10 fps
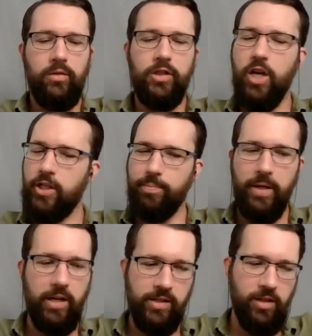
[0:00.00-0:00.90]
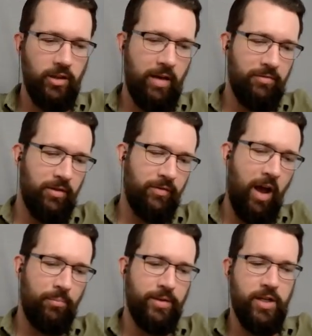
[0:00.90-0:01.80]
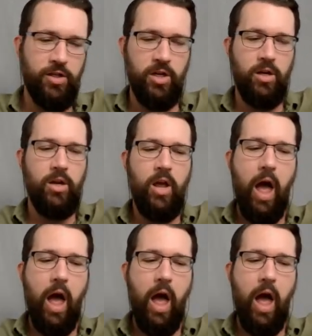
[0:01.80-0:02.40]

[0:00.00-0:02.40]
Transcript: just because of the level of competition.